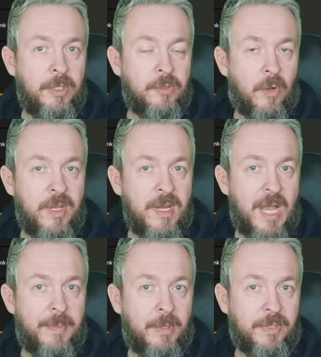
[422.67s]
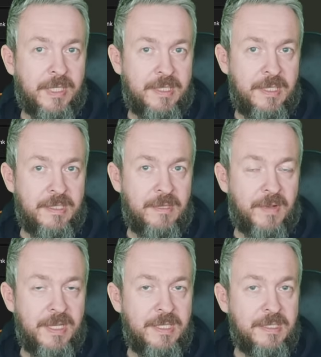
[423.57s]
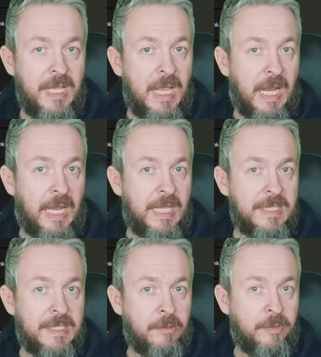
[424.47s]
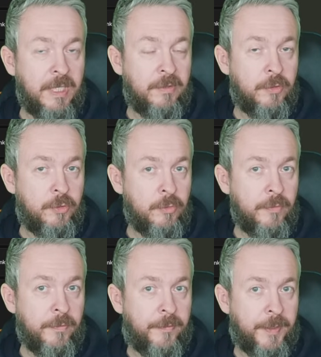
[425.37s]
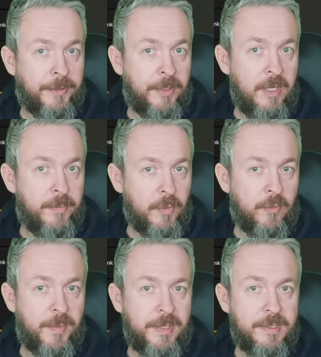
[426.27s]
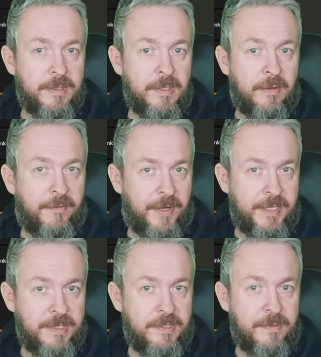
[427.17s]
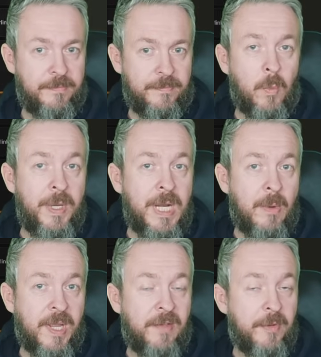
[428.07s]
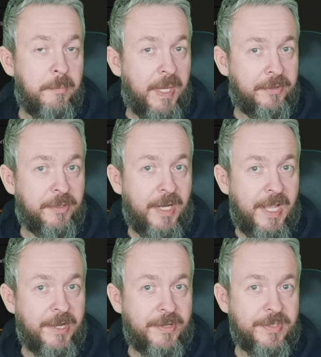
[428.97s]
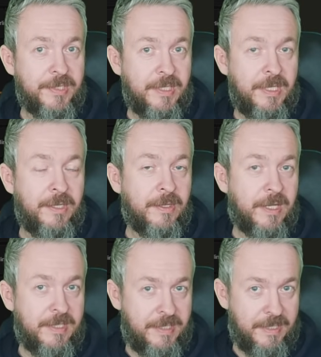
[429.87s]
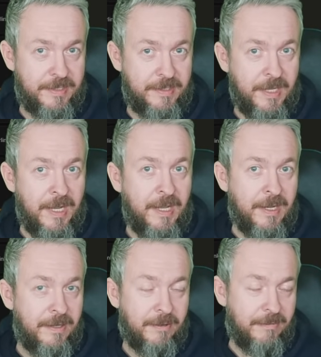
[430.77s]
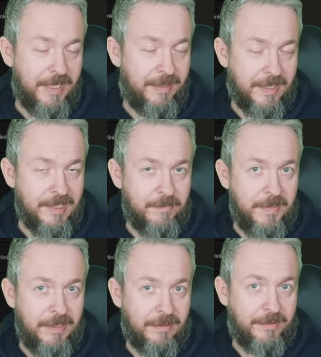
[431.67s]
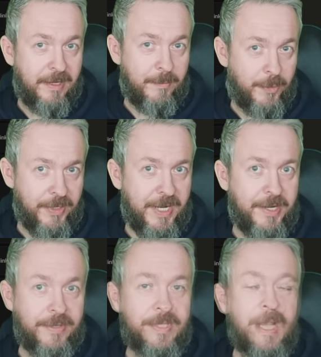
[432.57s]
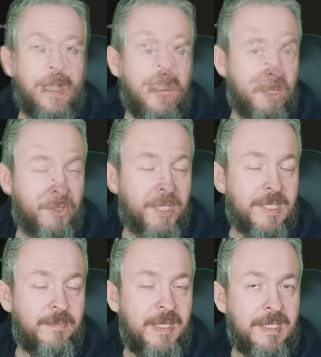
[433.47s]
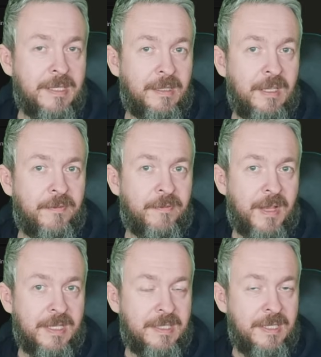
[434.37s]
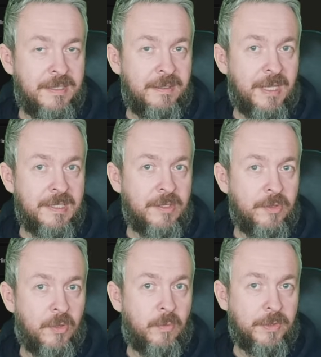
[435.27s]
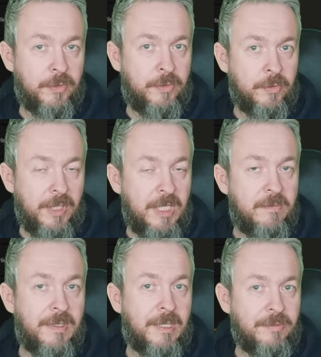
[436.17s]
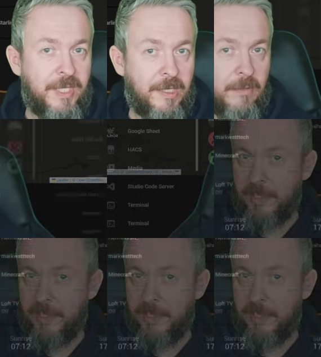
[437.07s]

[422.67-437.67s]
already talking about Assist devices, let's look at two further improvements. First, we now have better errors in Assist. No, it doesn't mean that there are more errors. It just means that if Assist doesn't know what to do, it will now tell you.